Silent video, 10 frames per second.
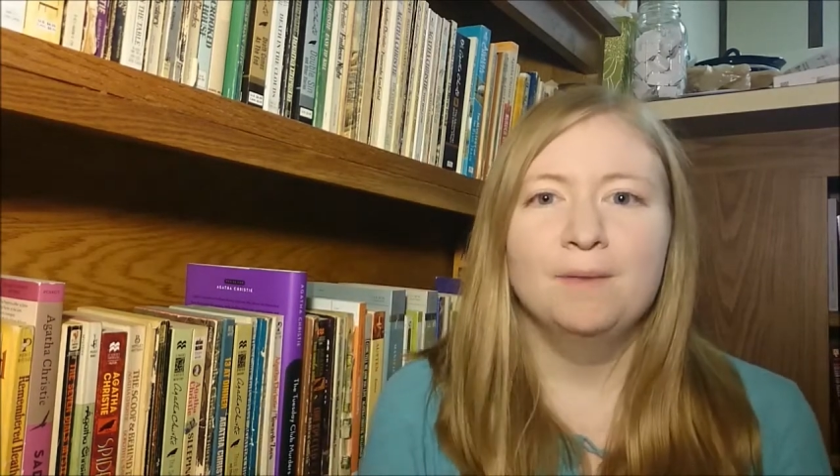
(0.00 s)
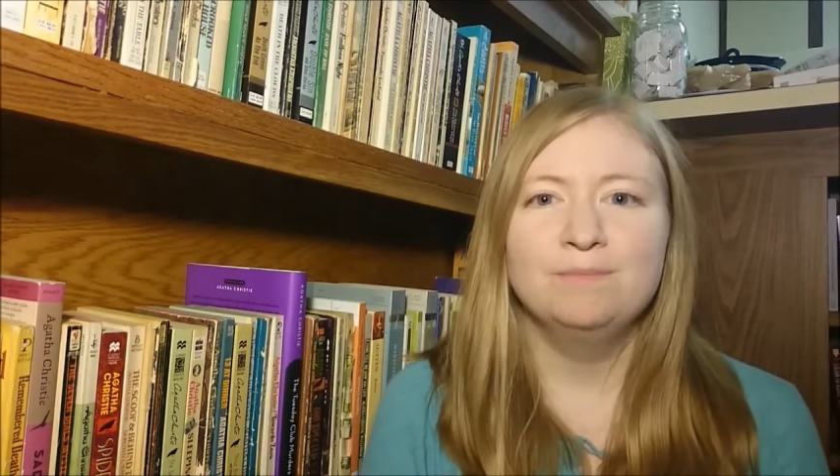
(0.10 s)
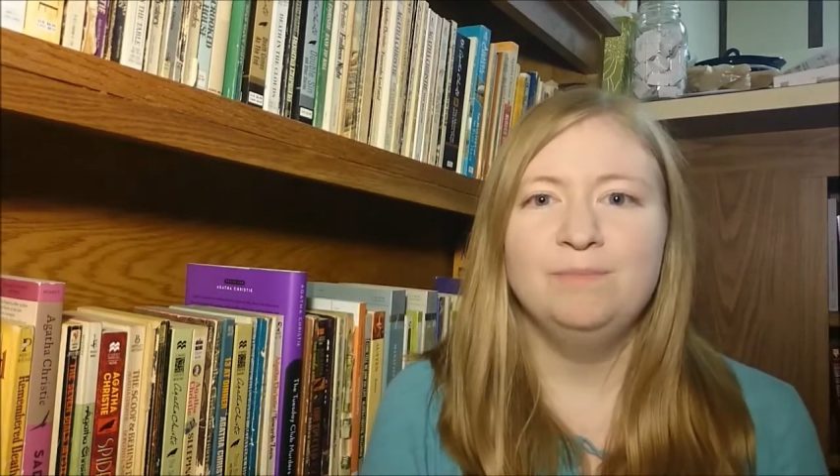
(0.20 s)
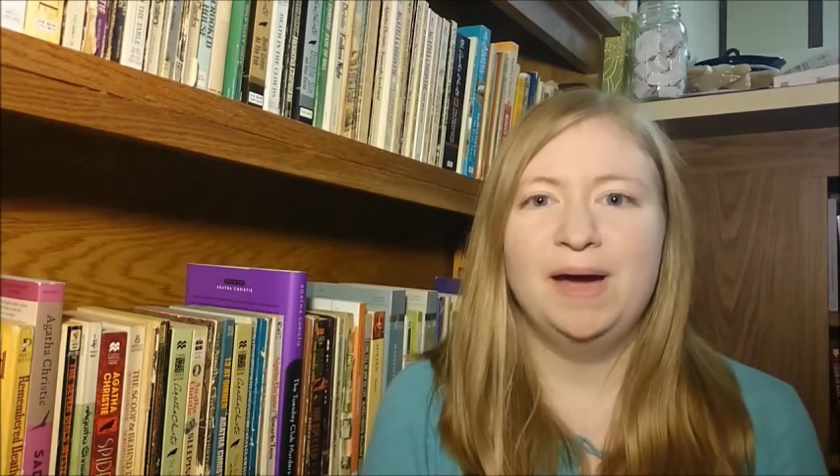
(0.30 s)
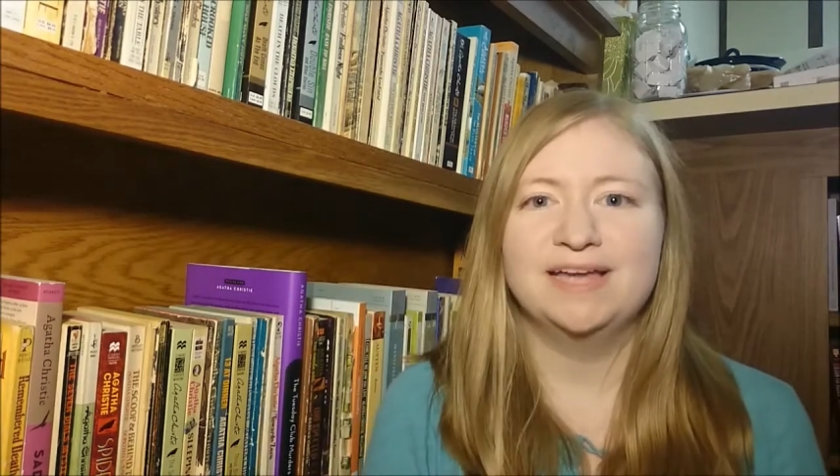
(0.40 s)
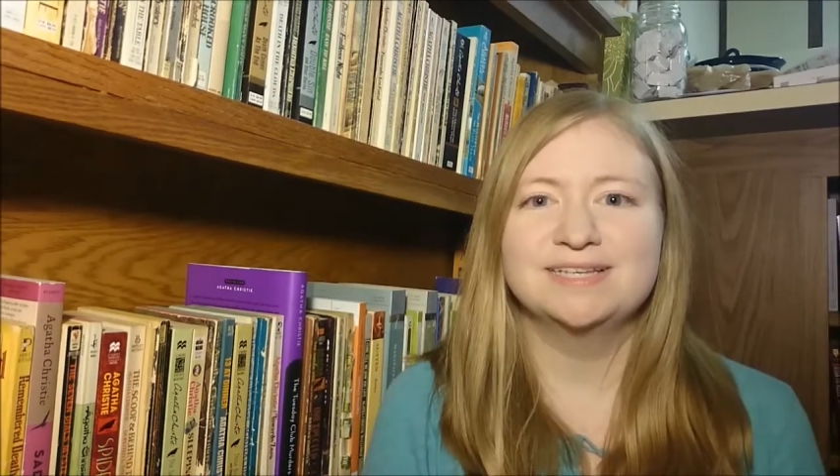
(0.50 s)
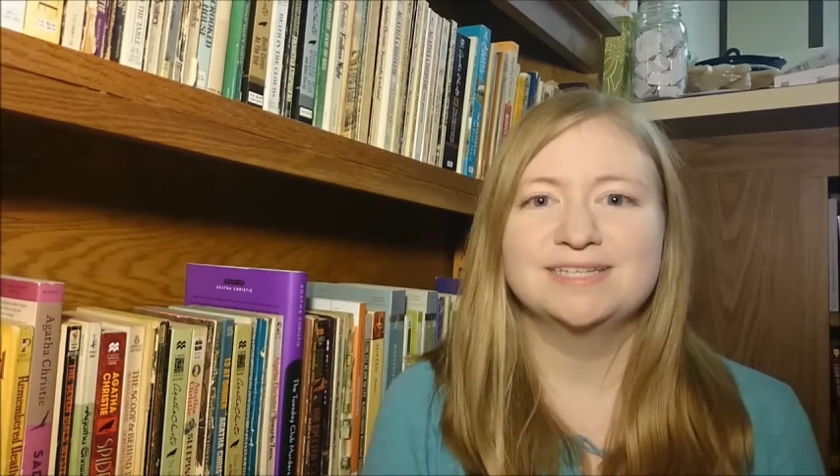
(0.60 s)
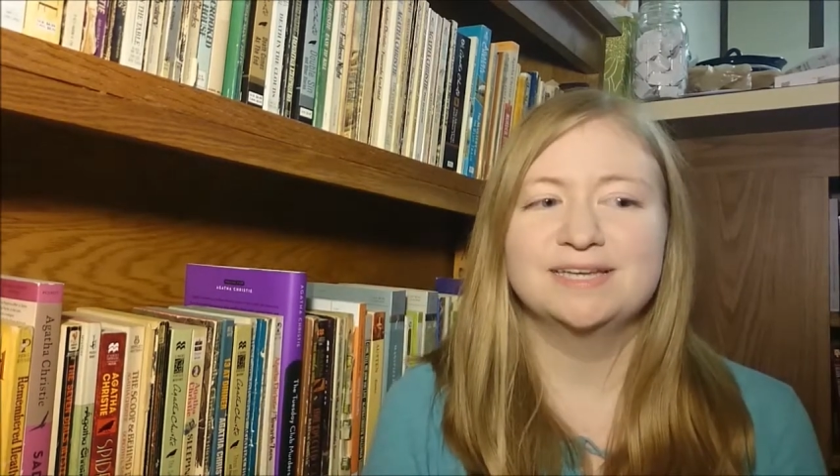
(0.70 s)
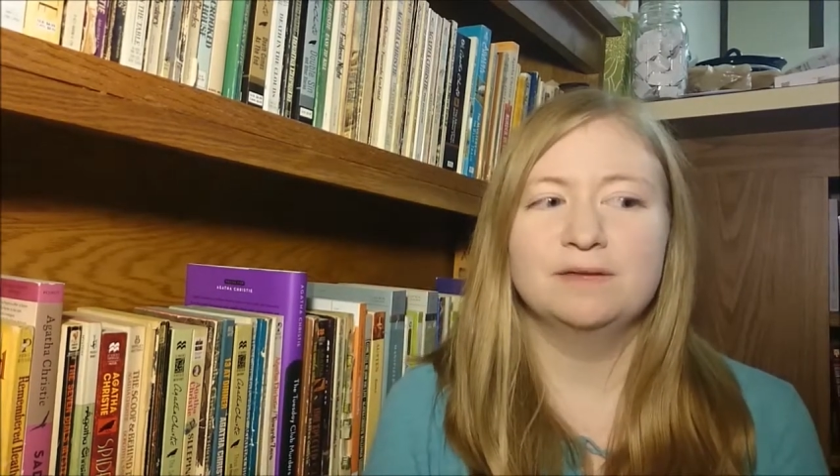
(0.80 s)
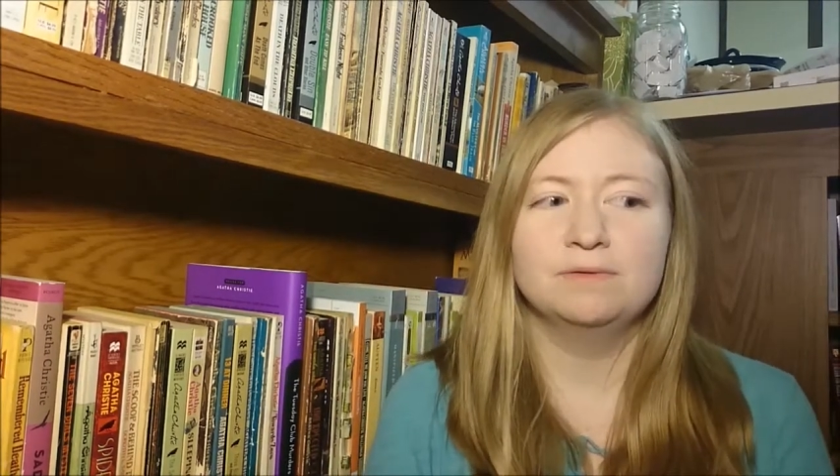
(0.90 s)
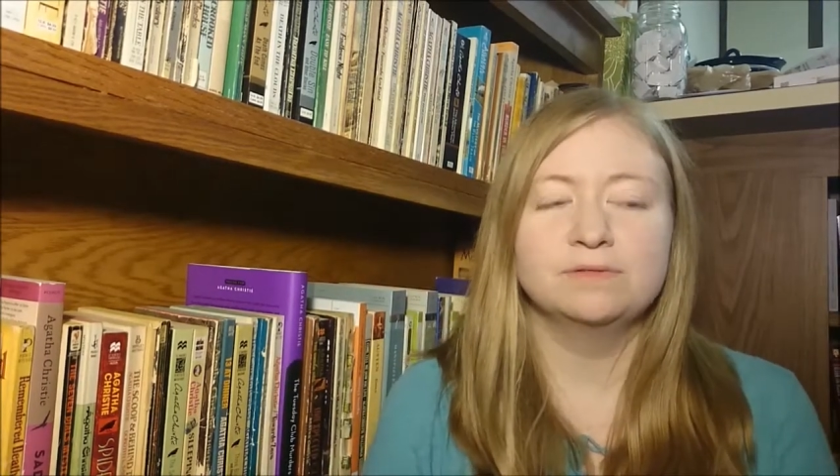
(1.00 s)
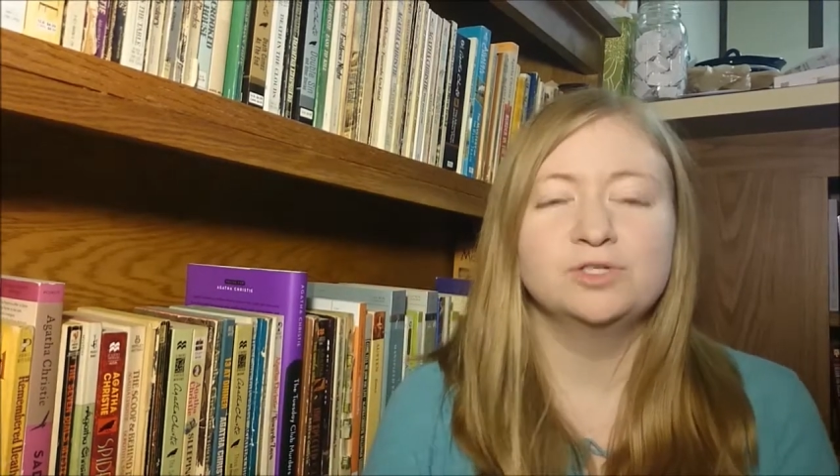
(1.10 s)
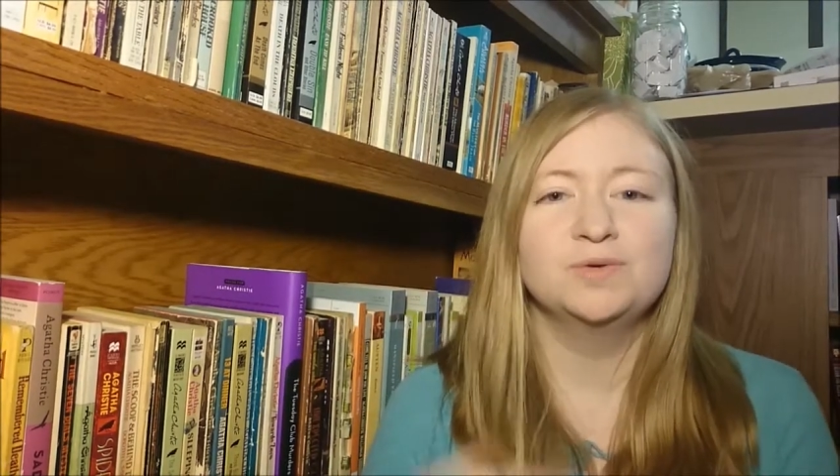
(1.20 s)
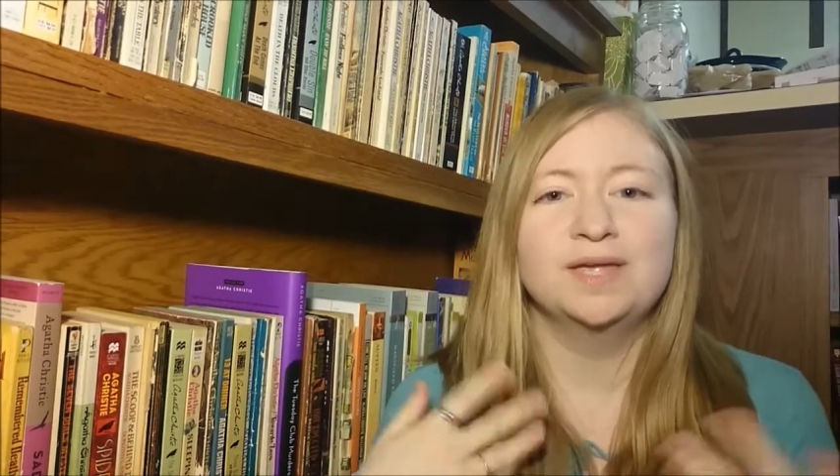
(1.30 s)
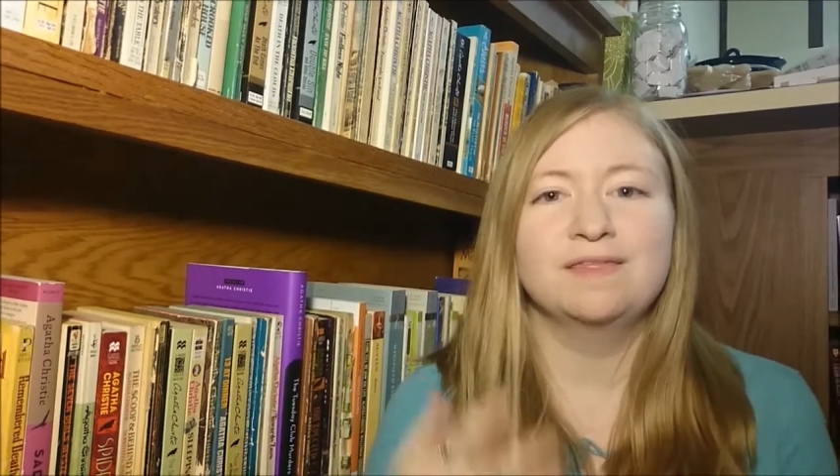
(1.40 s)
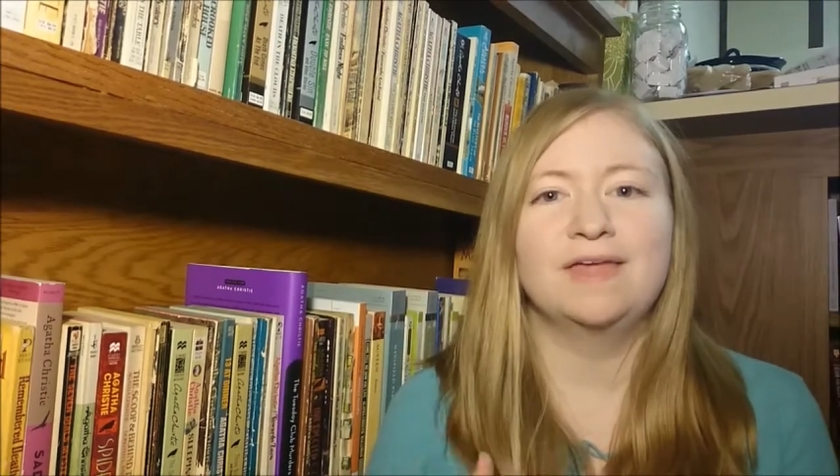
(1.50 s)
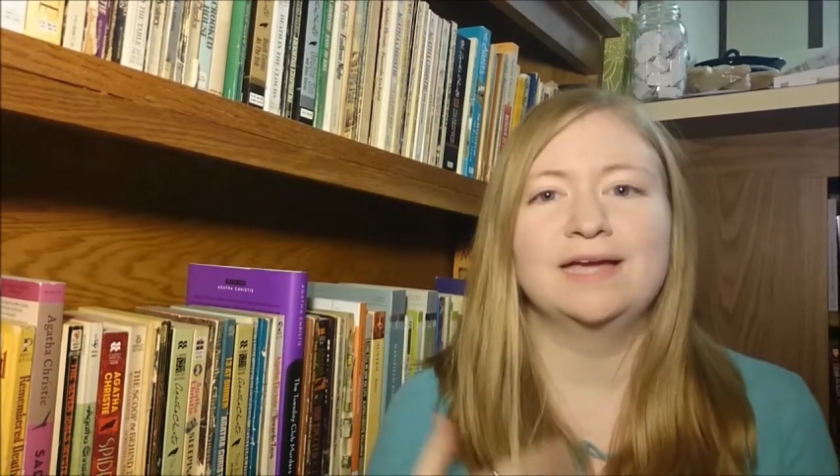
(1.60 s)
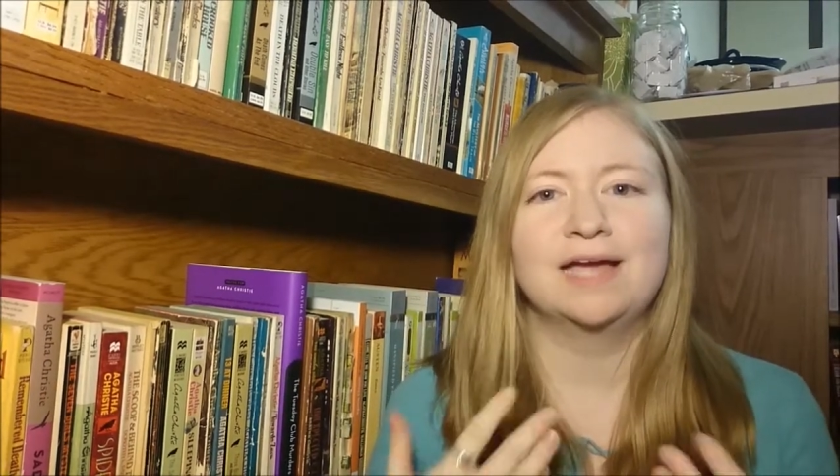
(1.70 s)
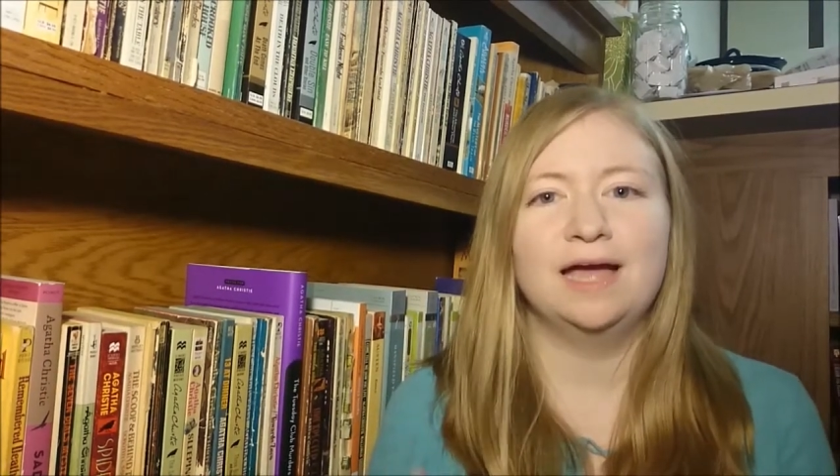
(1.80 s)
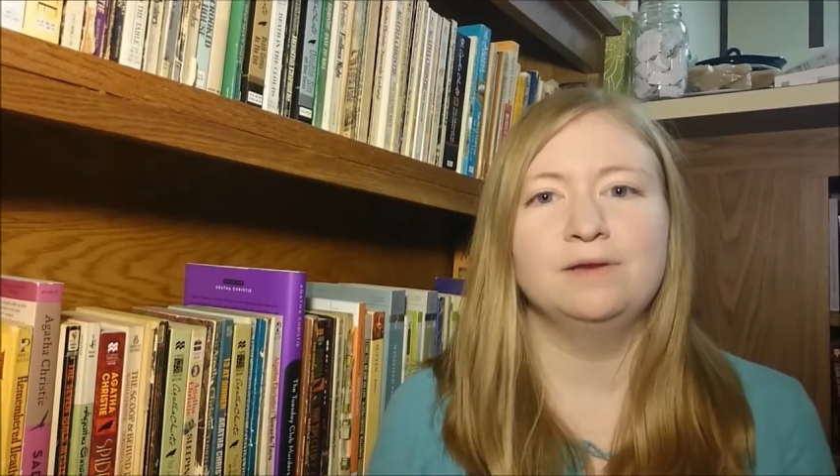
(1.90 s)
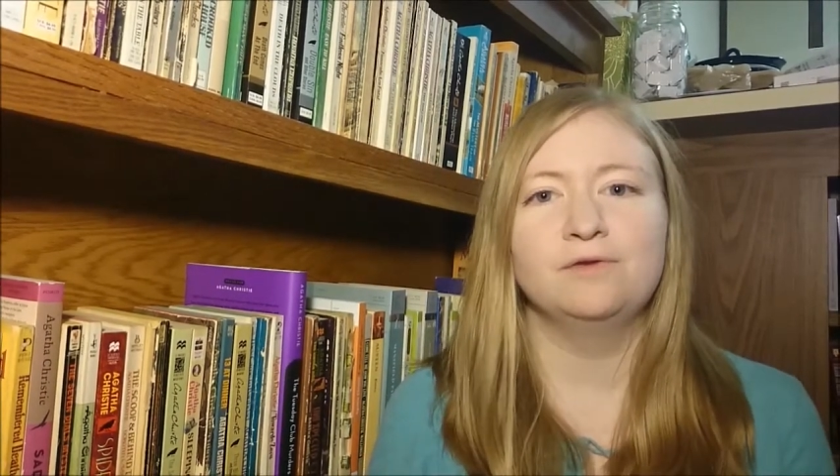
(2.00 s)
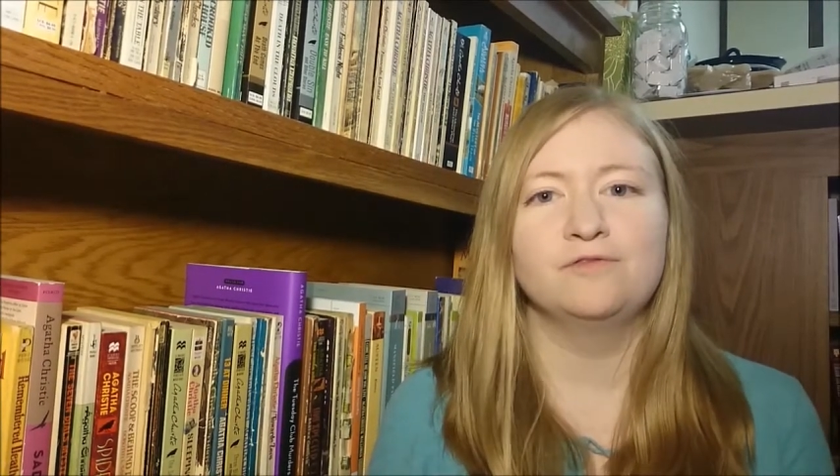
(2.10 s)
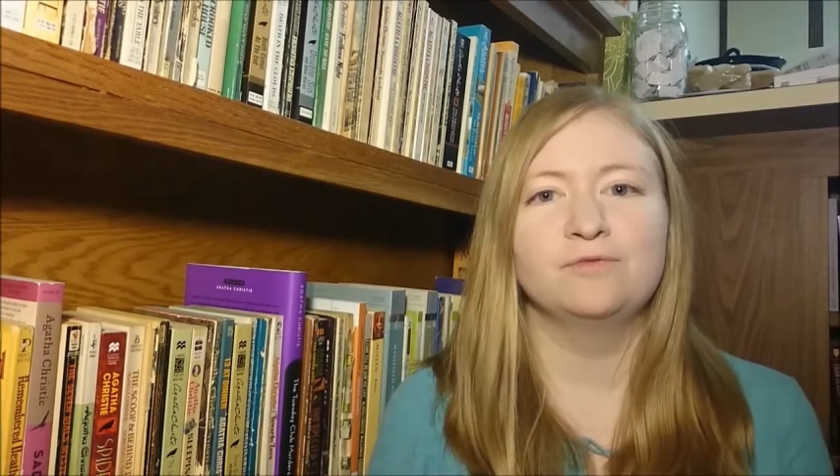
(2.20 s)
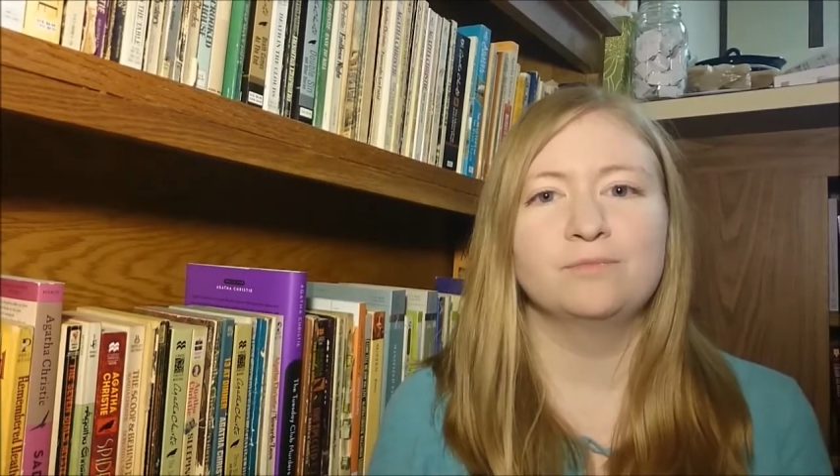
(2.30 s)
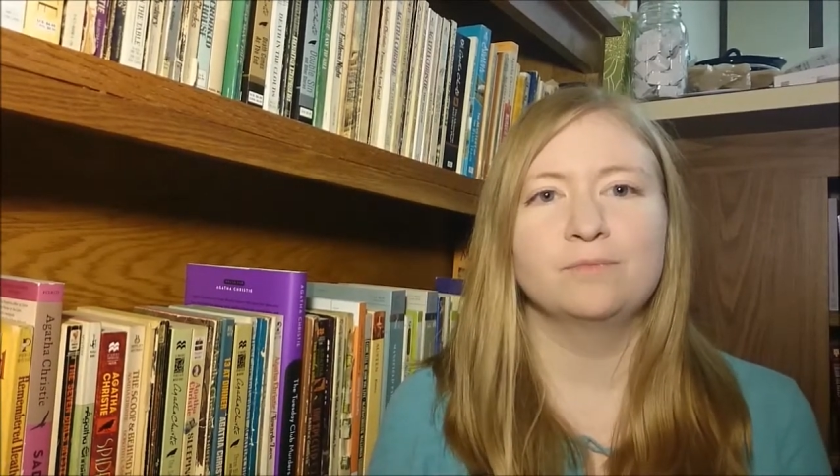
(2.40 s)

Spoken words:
but doing that kind of